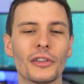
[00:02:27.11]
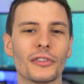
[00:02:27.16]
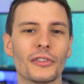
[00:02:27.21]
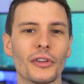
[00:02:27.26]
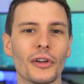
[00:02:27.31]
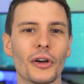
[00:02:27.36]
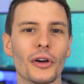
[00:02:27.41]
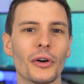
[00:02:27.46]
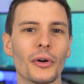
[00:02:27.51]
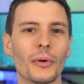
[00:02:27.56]

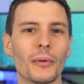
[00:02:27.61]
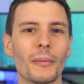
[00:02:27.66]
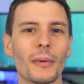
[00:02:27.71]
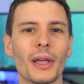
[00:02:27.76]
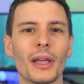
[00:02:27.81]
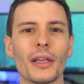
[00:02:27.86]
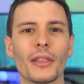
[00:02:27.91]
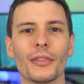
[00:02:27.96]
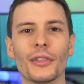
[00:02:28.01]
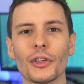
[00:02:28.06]
So
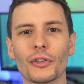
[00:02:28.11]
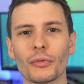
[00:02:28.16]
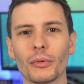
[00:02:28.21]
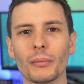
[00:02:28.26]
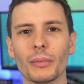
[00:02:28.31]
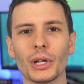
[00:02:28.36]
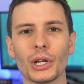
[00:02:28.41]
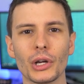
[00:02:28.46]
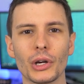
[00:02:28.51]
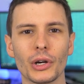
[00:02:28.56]
this
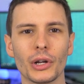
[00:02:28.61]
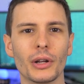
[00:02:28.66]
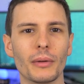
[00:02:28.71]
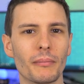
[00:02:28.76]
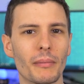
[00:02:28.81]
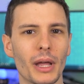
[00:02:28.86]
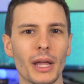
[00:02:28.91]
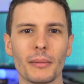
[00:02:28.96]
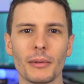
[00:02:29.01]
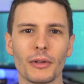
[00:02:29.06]
would be good
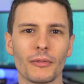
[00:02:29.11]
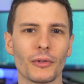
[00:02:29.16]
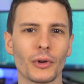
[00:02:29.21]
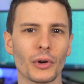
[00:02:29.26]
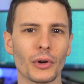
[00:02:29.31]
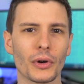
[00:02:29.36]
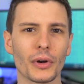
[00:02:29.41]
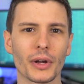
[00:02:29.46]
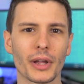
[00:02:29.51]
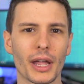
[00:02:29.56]
maybe if
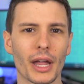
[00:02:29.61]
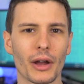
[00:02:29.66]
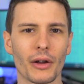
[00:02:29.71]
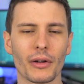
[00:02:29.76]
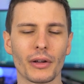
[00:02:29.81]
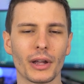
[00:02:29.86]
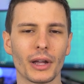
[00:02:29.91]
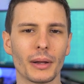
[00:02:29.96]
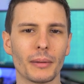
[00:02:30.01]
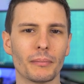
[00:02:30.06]
you're
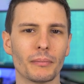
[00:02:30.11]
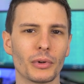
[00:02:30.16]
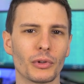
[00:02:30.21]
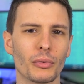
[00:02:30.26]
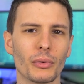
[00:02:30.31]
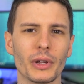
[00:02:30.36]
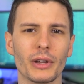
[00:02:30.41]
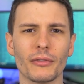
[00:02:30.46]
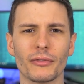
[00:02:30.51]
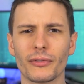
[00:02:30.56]
carrying it
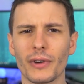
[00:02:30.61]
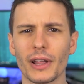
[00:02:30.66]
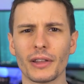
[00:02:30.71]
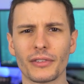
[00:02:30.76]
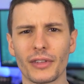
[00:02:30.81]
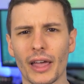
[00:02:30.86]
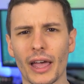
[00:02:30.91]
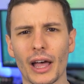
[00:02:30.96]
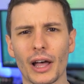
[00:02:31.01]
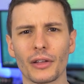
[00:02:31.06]
between
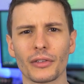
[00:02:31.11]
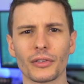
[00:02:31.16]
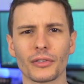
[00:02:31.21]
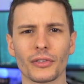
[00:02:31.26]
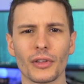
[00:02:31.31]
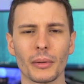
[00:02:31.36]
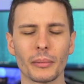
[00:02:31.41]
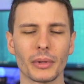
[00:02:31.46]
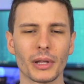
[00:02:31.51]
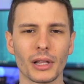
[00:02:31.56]
friends' house or
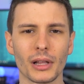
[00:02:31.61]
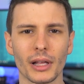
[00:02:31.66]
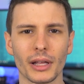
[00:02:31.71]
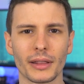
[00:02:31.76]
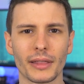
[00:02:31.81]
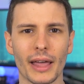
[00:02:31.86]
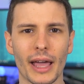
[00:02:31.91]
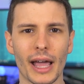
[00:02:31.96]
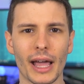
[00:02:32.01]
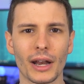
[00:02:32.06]
something
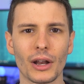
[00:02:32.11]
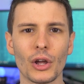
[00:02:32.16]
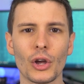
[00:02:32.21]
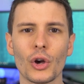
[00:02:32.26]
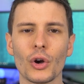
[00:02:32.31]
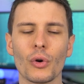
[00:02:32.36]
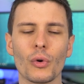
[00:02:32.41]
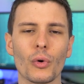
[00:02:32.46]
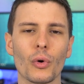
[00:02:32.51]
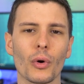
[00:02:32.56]
like that,
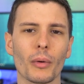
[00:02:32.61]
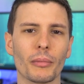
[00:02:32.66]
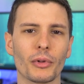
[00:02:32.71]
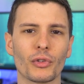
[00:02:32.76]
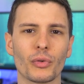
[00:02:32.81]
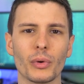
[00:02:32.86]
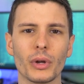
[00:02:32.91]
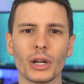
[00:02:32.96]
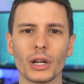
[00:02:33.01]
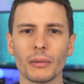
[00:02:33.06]
or
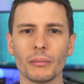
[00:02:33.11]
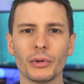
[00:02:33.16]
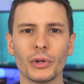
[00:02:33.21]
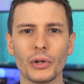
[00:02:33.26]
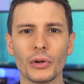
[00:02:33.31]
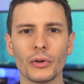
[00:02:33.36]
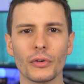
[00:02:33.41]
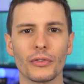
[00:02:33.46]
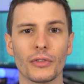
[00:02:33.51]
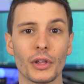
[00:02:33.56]
between
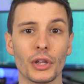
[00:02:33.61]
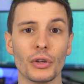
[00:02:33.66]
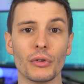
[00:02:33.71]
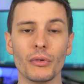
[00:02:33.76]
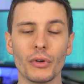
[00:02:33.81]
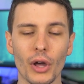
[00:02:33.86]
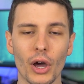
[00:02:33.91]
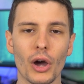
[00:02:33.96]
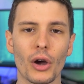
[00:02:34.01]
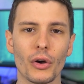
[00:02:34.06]
computers that you
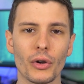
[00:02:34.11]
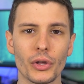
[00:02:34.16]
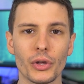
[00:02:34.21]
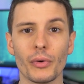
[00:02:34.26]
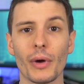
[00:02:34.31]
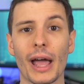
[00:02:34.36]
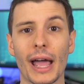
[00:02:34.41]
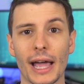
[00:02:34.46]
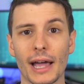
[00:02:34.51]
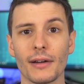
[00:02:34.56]
know
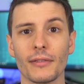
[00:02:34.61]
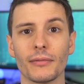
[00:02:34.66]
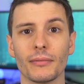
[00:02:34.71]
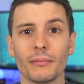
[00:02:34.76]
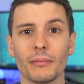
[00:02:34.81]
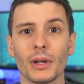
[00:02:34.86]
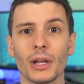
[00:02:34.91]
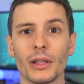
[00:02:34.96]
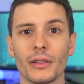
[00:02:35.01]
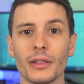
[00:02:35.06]
you have
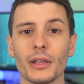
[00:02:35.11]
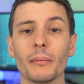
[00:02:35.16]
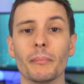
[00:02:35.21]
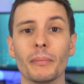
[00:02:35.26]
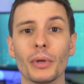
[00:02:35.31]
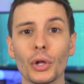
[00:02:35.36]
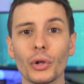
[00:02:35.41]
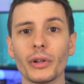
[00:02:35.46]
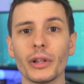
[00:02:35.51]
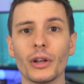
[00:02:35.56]
the
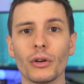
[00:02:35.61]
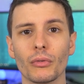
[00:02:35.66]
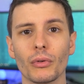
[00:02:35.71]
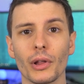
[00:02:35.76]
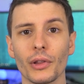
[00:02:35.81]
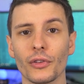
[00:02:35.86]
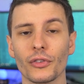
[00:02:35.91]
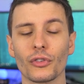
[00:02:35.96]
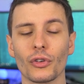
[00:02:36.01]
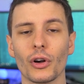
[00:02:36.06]
ability to
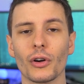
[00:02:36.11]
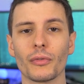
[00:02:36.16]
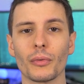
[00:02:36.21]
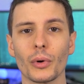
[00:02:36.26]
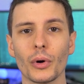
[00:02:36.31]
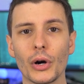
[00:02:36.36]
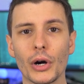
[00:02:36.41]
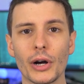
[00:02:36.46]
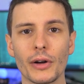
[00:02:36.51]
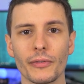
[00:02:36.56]
run the
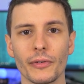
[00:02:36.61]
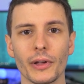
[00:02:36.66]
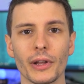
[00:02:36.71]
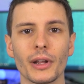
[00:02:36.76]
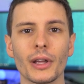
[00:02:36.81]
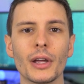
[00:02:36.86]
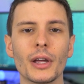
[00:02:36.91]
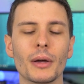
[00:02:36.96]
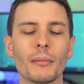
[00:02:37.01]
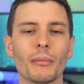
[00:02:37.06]
software off it.